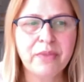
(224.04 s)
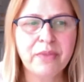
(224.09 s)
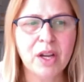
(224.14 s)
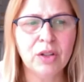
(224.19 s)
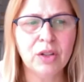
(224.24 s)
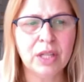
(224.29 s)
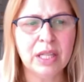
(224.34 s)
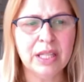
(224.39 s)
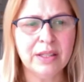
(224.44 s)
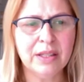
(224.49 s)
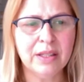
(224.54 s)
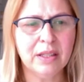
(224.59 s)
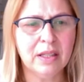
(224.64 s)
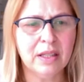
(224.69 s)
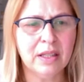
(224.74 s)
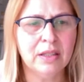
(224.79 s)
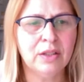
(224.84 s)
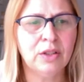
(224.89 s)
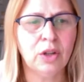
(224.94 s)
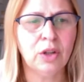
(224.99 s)
on his
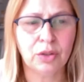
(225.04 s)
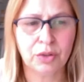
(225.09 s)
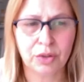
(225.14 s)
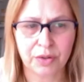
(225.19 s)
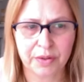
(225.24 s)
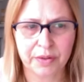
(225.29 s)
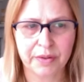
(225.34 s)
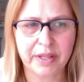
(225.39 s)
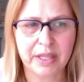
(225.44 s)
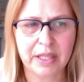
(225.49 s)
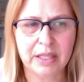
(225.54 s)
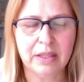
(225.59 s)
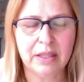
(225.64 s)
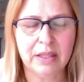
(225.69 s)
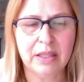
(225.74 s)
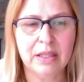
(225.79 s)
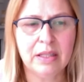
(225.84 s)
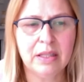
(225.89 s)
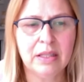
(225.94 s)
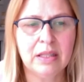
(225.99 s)
doctoral
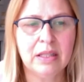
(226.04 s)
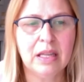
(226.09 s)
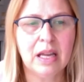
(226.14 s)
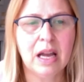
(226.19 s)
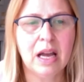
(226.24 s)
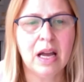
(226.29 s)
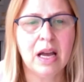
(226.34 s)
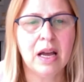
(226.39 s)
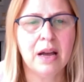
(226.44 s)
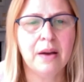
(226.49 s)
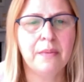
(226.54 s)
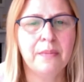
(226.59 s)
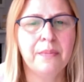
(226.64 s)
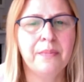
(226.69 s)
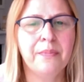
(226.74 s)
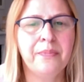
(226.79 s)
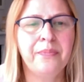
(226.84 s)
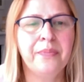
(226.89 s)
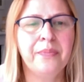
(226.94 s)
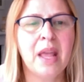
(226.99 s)
thesis.
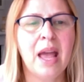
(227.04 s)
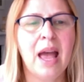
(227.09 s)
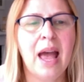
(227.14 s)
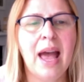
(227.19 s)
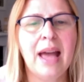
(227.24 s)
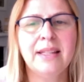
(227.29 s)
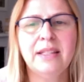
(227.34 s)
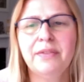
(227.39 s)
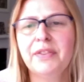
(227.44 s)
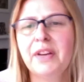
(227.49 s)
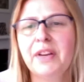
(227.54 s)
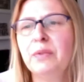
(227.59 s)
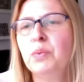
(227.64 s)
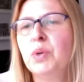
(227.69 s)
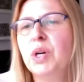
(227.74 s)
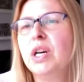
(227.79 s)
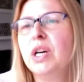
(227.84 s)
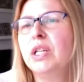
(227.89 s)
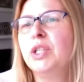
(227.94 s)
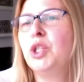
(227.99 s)
And if I
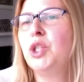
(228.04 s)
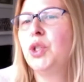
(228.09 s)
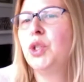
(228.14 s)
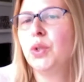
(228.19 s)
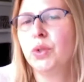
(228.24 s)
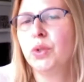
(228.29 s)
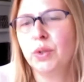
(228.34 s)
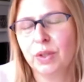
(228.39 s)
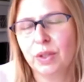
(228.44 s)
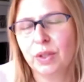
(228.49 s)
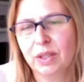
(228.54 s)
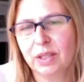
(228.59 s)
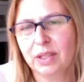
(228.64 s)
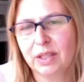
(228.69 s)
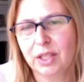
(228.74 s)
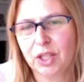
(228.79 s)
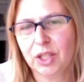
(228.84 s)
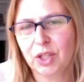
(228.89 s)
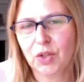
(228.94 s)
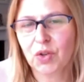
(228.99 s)
were to
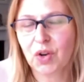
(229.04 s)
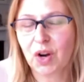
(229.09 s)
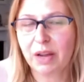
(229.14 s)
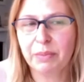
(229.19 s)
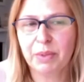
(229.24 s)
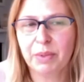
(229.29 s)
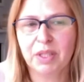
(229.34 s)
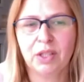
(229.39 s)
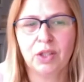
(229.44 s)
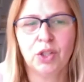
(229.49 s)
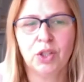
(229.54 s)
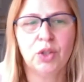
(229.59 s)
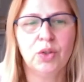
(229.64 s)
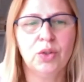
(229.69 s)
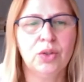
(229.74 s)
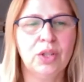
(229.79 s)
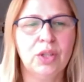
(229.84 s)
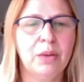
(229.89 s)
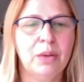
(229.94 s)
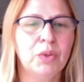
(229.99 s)
describe it in
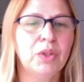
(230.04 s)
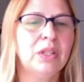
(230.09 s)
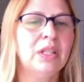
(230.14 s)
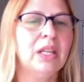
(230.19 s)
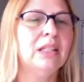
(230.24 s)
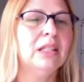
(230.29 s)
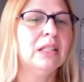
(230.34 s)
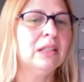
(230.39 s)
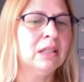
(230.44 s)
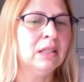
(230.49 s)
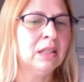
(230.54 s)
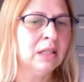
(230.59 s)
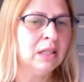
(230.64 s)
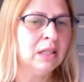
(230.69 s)
short, I would say that